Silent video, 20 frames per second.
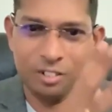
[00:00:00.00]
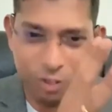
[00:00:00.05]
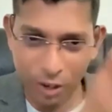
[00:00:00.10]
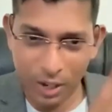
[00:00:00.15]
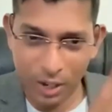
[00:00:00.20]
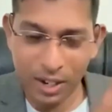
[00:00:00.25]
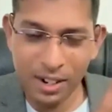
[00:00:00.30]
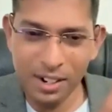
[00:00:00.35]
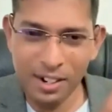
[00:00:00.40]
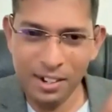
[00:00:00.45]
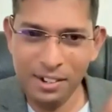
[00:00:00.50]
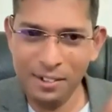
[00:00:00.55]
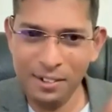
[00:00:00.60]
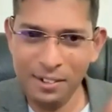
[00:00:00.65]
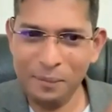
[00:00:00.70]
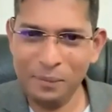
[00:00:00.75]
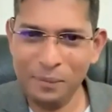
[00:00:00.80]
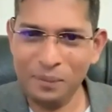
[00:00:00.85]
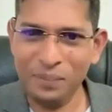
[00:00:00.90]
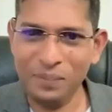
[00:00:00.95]
tree,
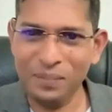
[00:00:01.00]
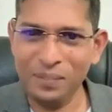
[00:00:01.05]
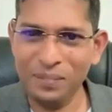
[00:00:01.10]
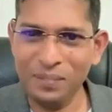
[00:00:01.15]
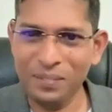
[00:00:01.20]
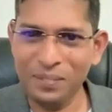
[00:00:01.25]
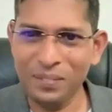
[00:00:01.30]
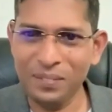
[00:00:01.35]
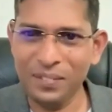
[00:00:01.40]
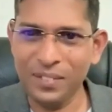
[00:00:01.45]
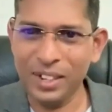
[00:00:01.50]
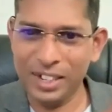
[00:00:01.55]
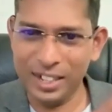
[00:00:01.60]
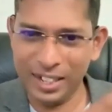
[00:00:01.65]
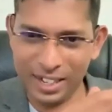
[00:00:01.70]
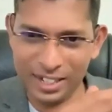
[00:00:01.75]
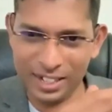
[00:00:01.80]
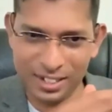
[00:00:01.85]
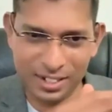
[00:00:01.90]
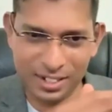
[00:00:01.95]
it
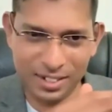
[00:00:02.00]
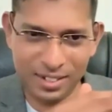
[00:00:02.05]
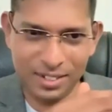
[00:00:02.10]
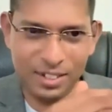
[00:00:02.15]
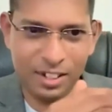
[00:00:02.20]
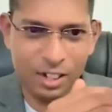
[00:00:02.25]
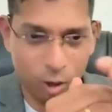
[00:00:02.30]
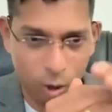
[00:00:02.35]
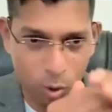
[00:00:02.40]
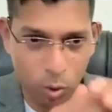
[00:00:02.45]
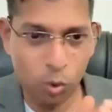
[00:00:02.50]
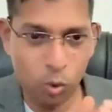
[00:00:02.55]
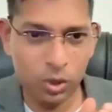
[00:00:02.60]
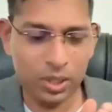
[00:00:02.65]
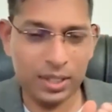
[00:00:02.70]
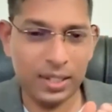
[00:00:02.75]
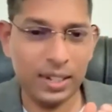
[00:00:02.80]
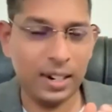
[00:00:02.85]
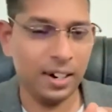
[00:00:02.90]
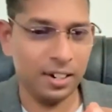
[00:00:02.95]
has
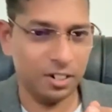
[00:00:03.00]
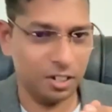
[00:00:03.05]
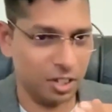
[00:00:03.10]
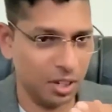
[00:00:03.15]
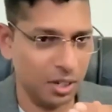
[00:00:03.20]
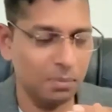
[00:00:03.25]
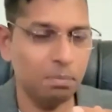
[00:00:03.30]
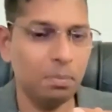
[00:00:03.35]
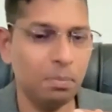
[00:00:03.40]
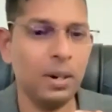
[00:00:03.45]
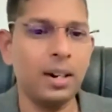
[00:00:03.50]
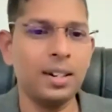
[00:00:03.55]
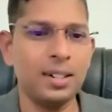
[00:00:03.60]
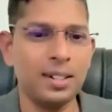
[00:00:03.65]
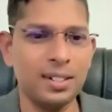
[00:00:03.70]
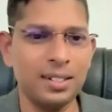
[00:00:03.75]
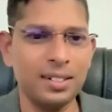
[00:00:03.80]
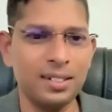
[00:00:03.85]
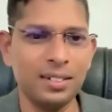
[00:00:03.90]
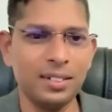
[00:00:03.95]
roots, the unseen
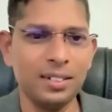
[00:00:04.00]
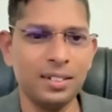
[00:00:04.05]
part.